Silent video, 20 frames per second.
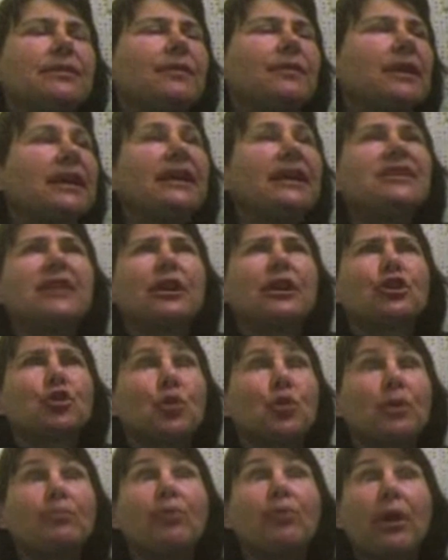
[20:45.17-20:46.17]
He's got a
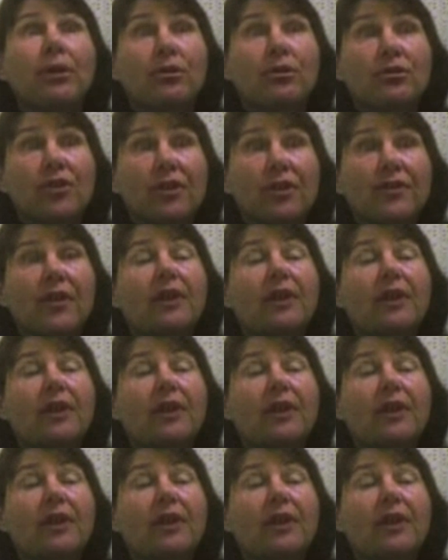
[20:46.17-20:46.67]
twin brother who's on the fire